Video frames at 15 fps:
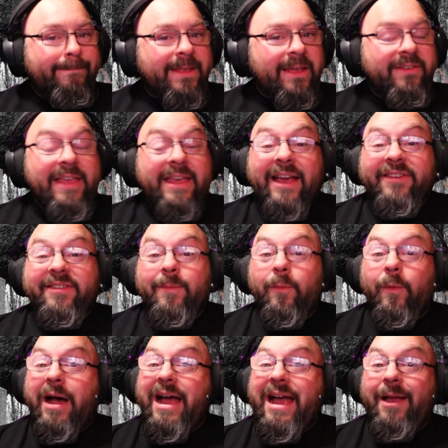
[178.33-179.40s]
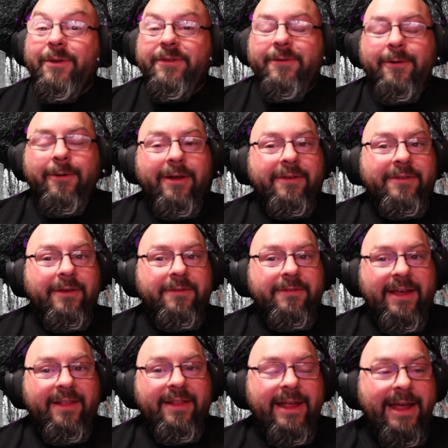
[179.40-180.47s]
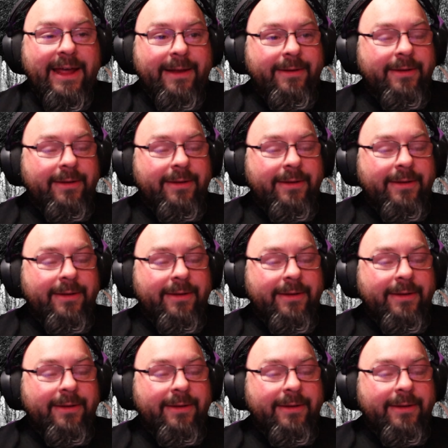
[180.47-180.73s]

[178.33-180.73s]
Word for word: they got some wild stories, I'll say that